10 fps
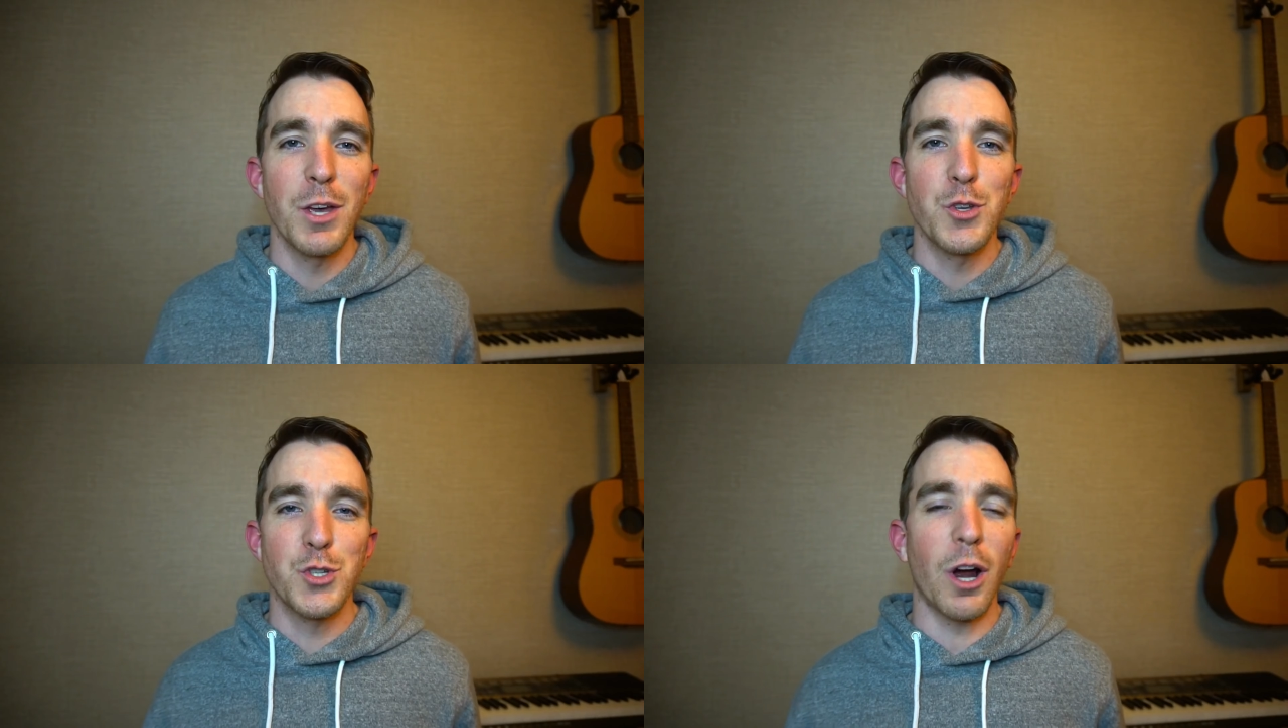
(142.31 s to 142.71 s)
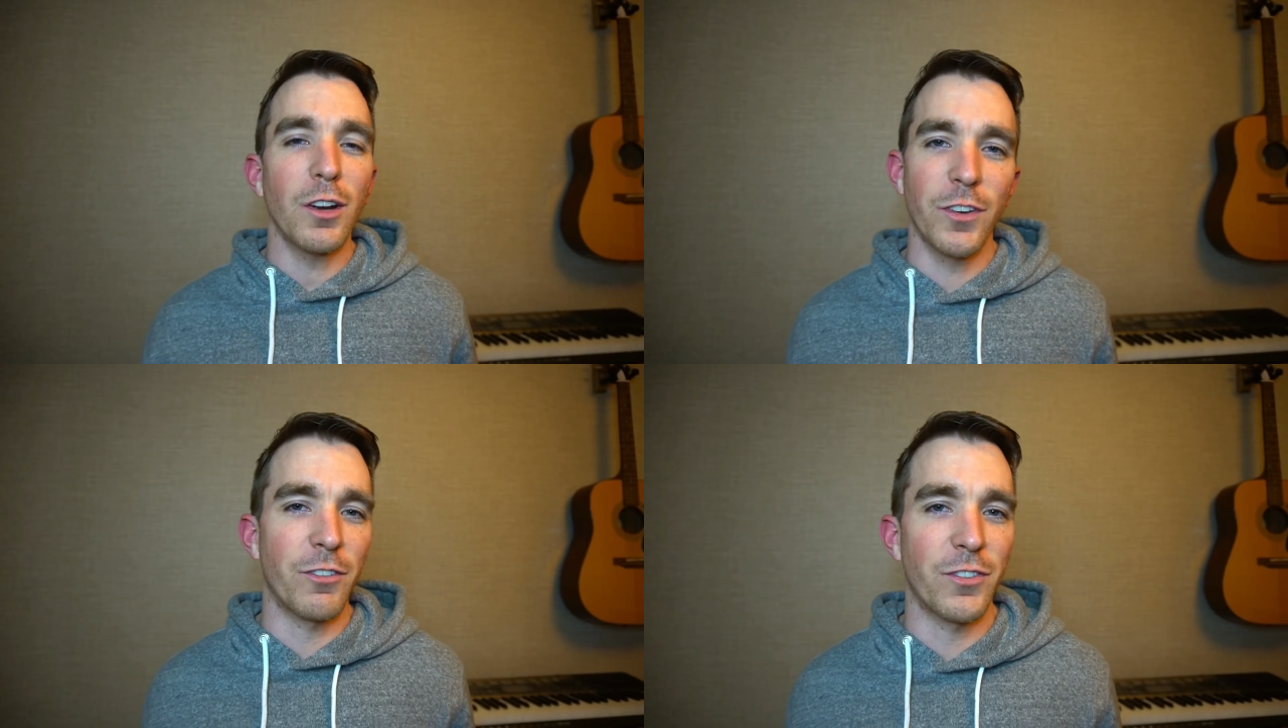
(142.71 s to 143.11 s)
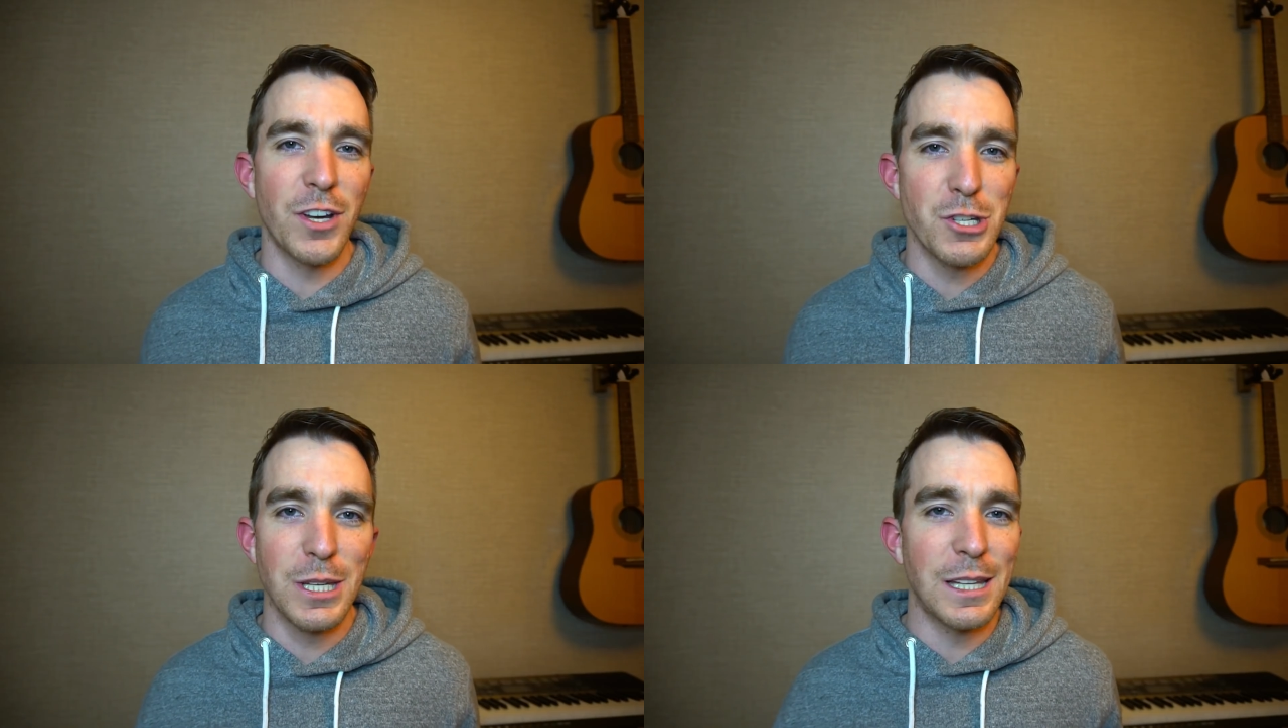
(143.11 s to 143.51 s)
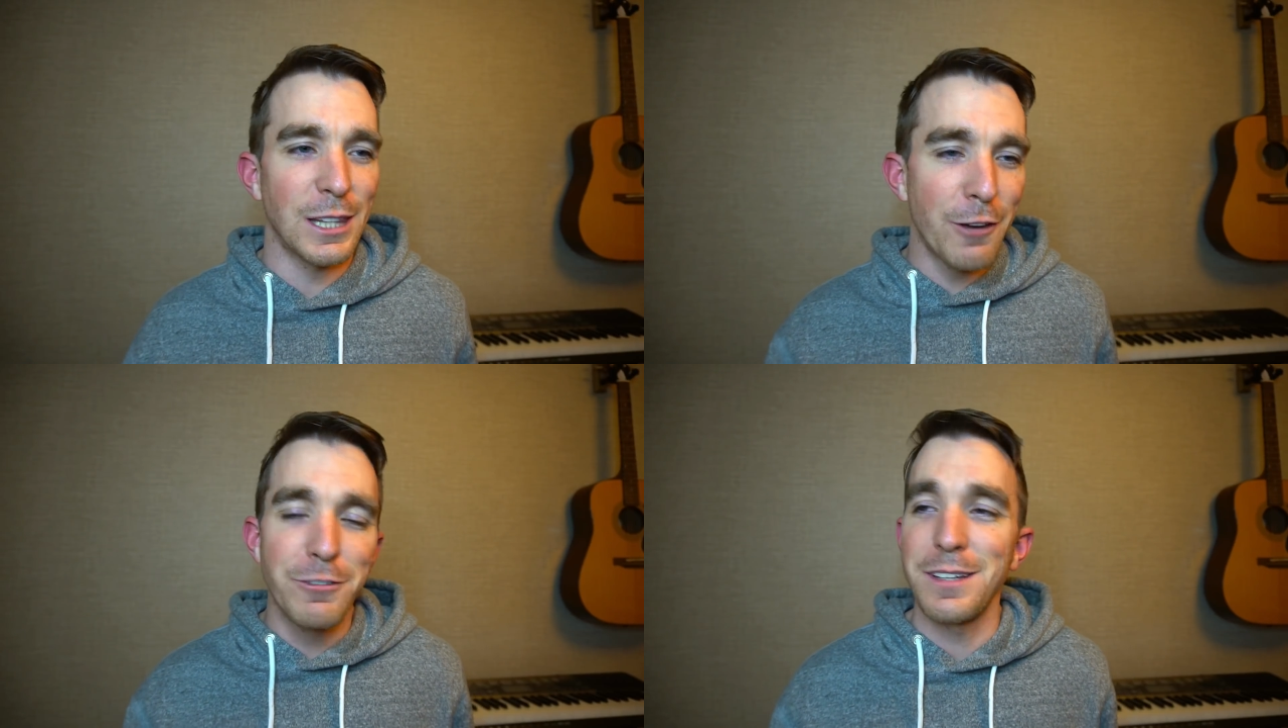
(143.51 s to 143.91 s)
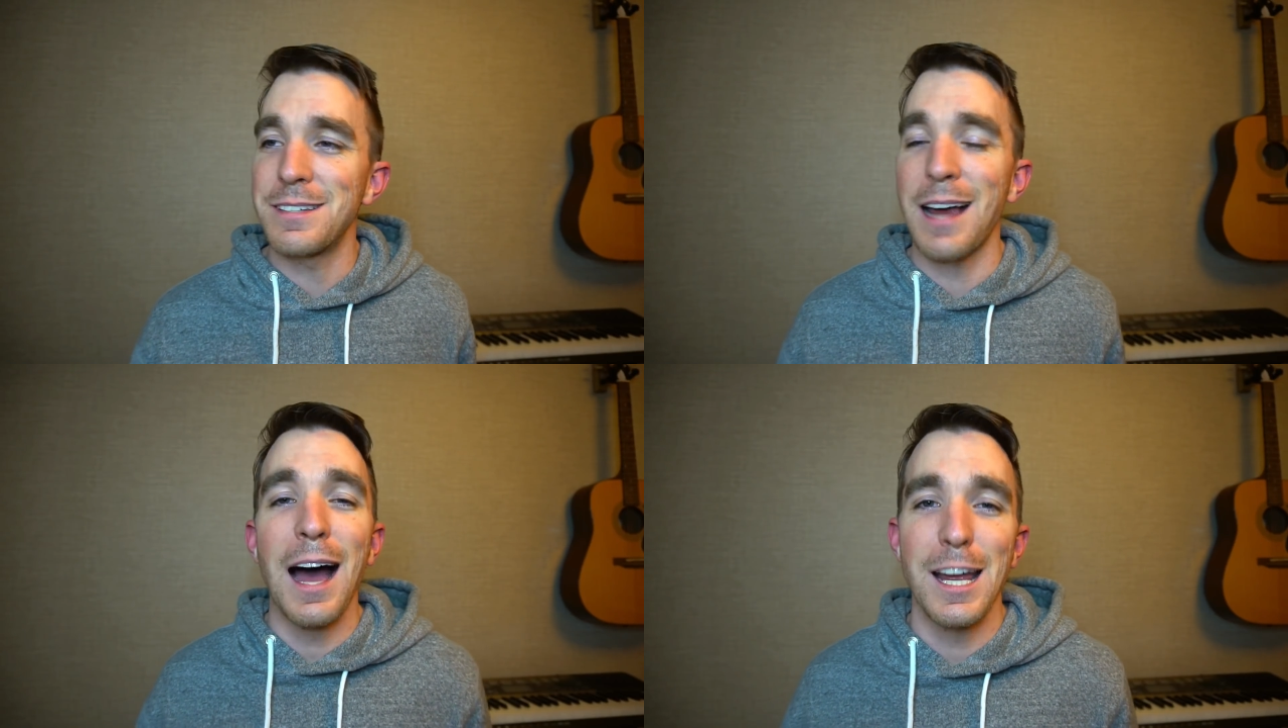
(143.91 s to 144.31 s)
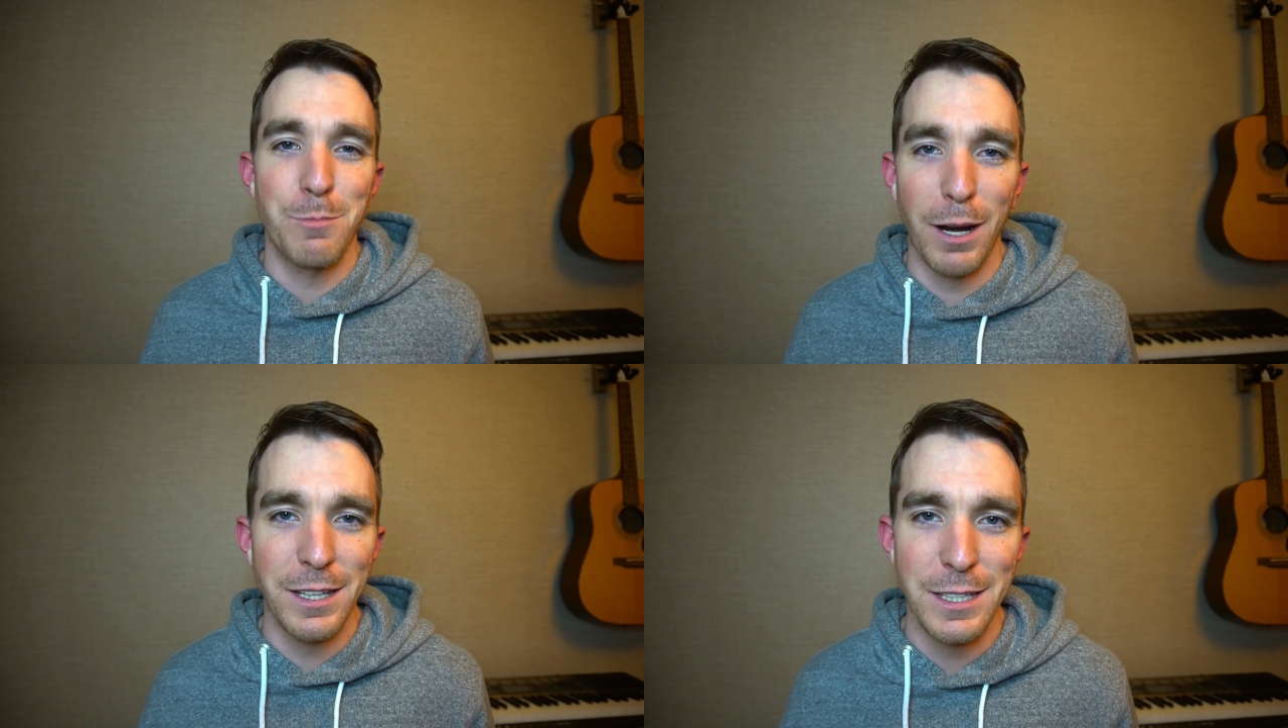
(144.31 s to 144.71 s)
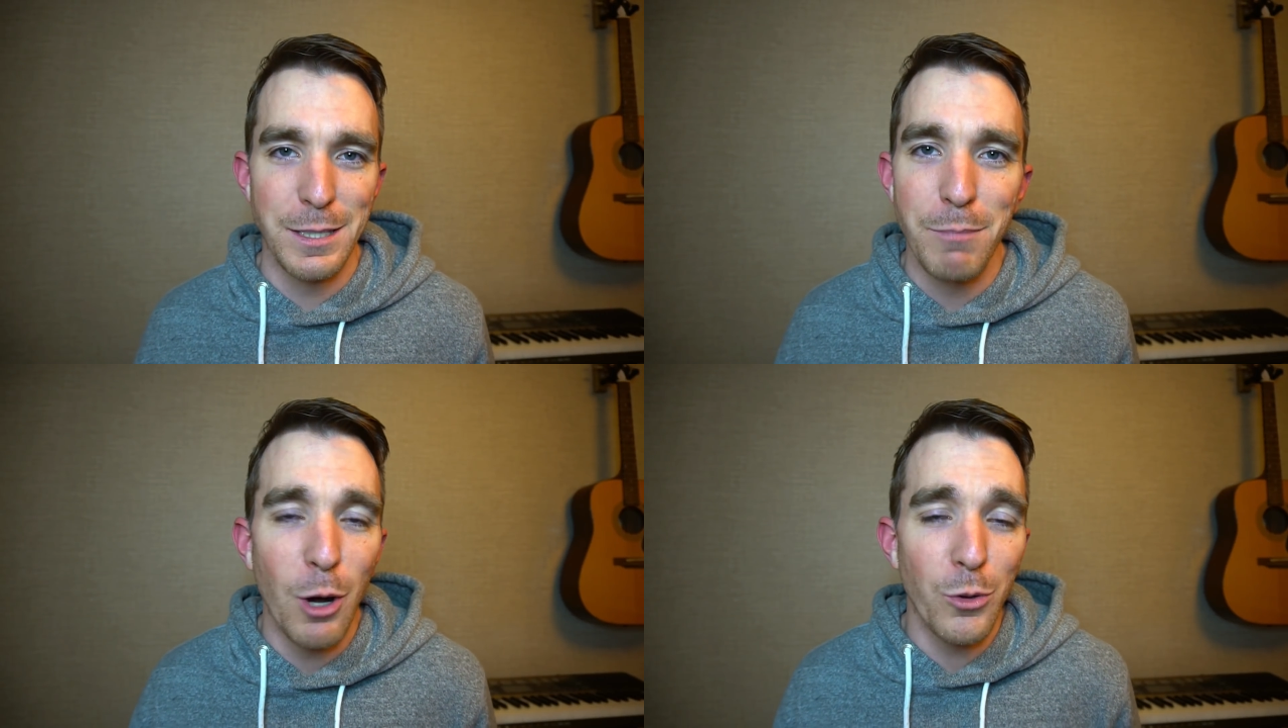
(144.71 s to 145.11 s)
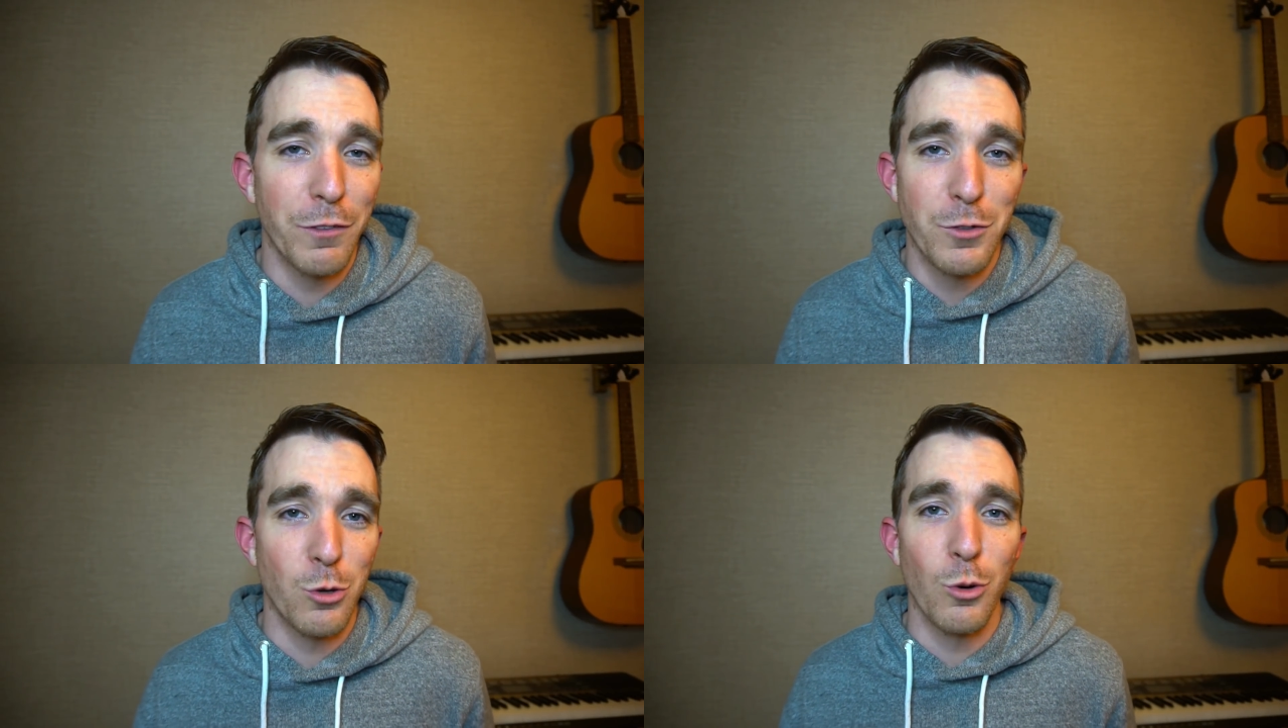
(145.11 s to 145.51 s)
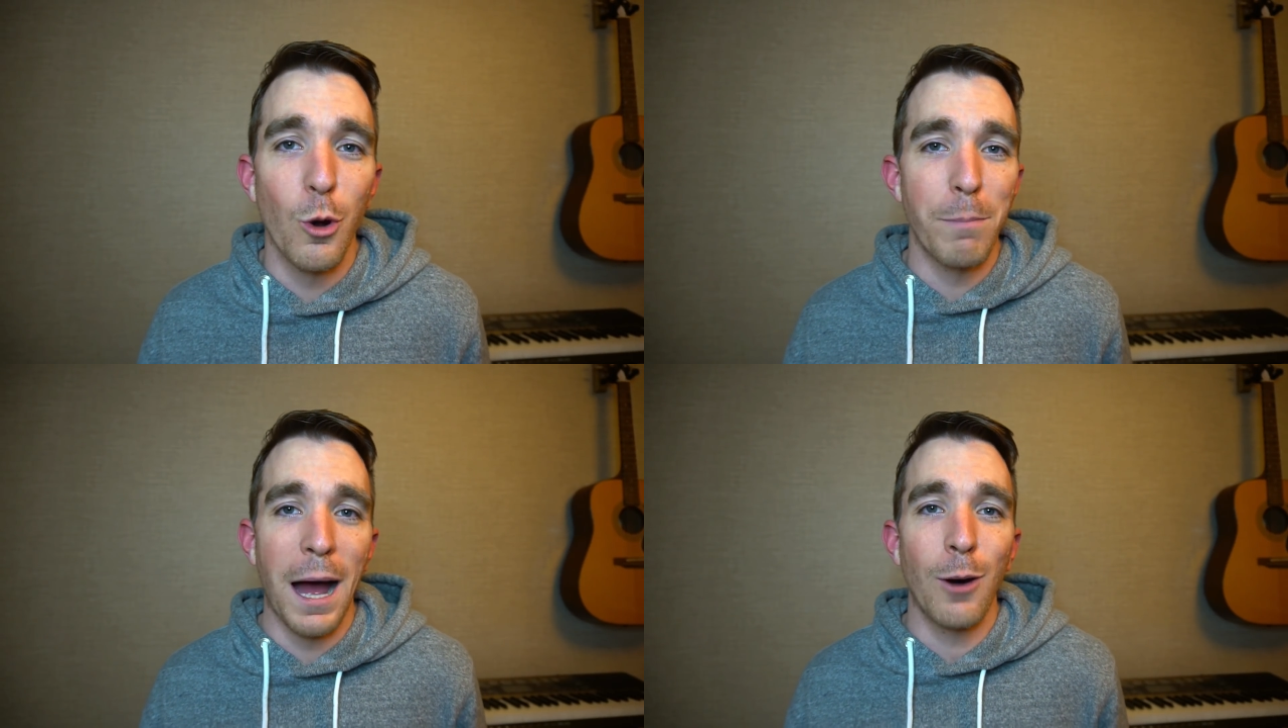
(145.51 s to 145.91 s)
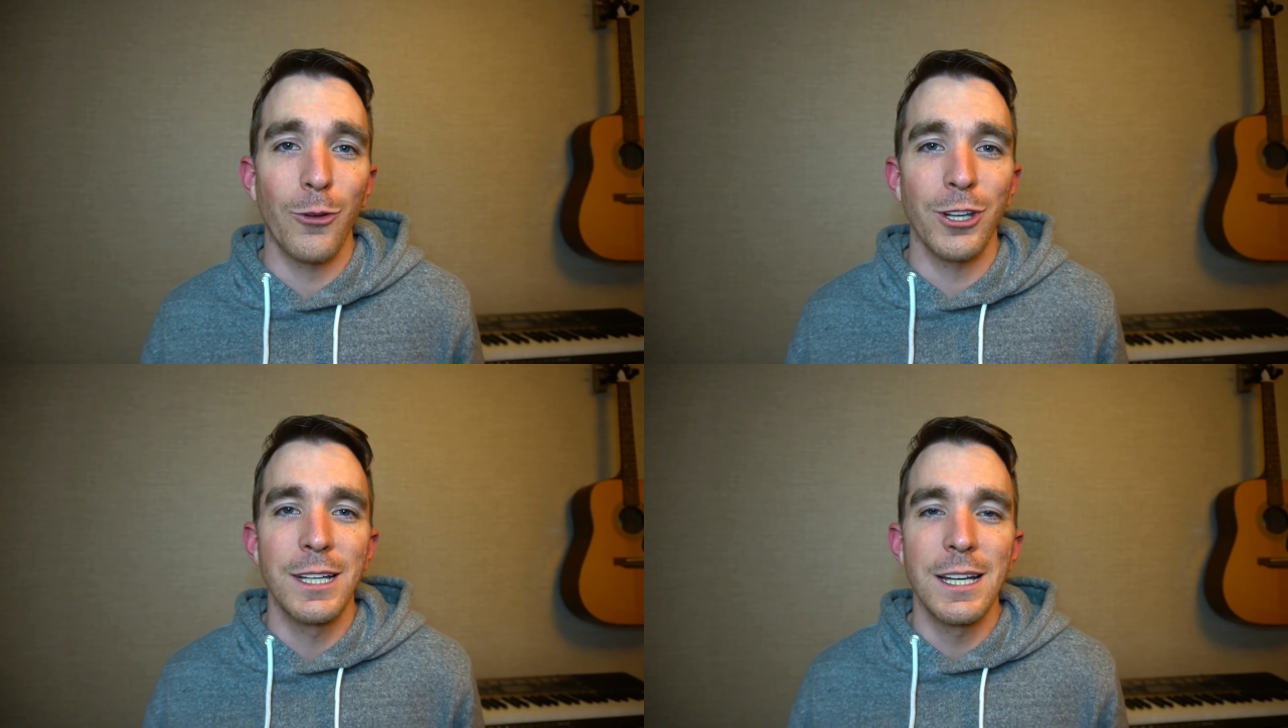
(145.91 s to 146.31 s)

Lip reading: Stocks have essentially lived and died by the mouth of Jerome Powell